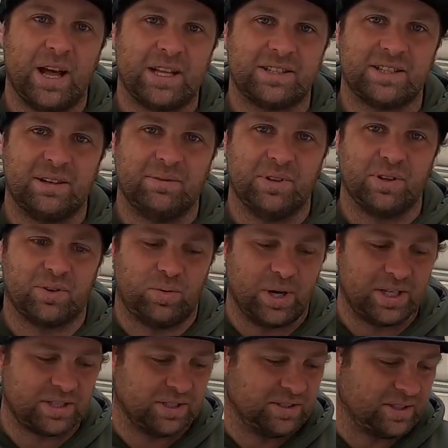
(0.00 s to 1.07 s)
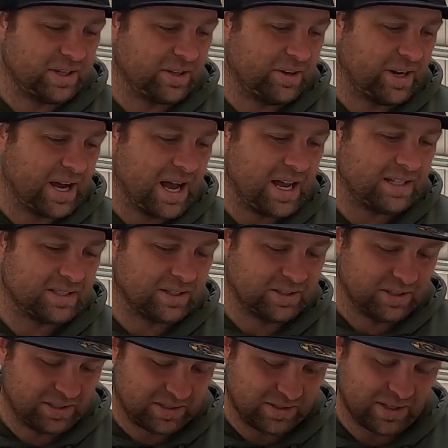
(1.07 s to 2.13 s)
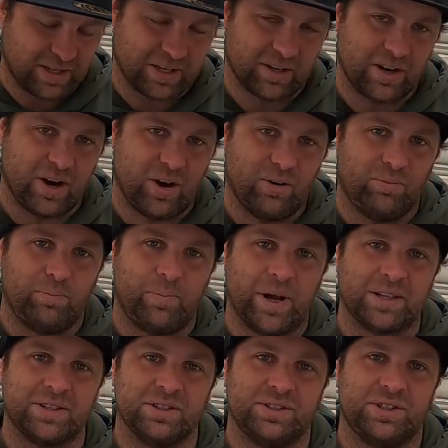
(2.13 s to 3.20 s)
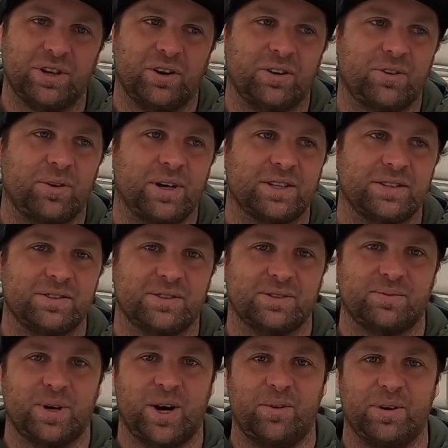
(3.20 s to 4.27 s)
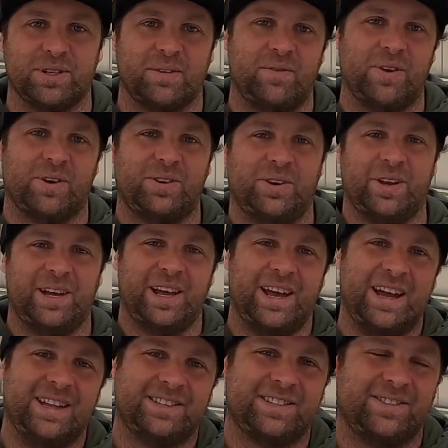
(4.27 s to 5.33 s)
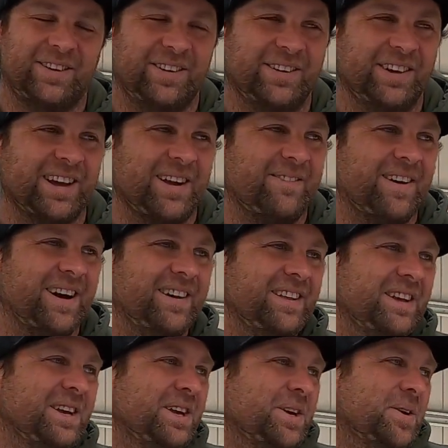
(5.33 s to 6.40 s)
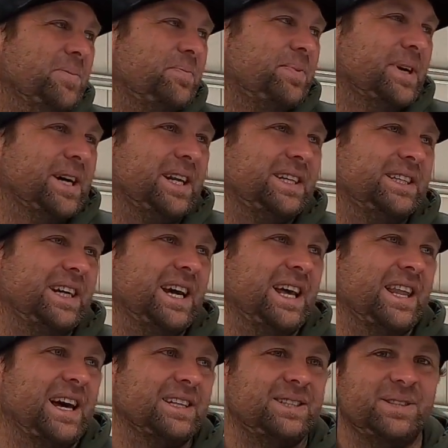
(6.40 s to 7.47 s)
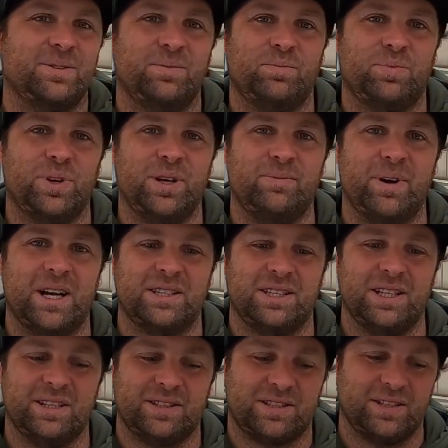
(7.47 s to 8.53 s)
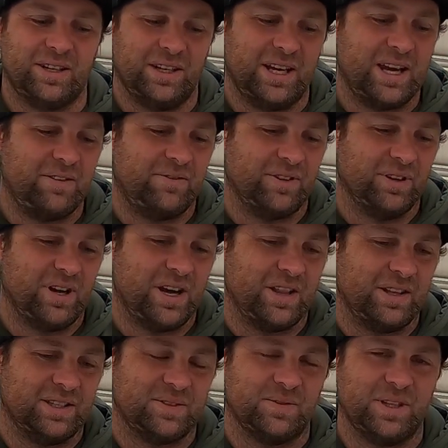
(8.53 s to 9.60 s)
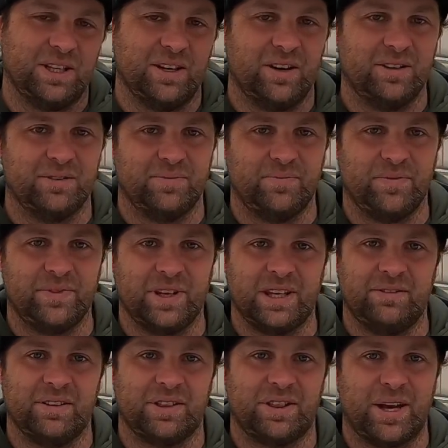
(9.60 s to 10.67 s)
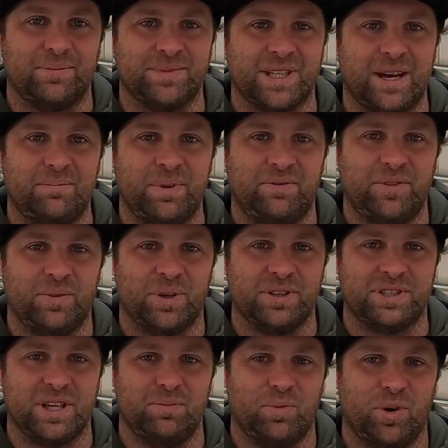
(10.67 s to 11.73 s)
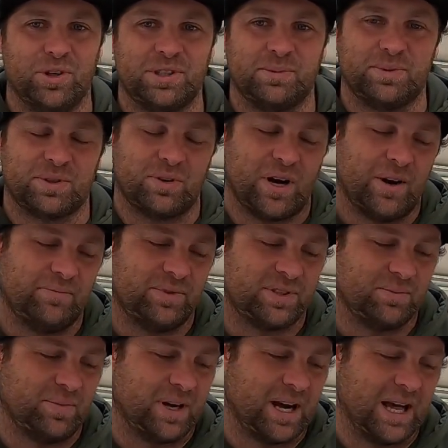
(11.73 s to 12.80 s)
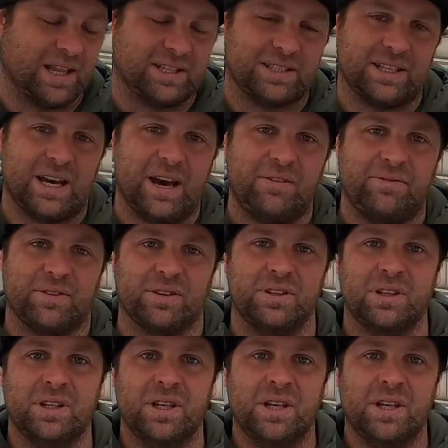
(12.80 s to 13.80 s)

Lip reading: that's some of the questions I got asked. I got a whole bunch of joke questions as well, which I'm not going to answer on camera. But yeah, that's pretty much it. So yeah, if you like this video, give it a thumbs up. If you want to see more, subscribe to my other stuff. And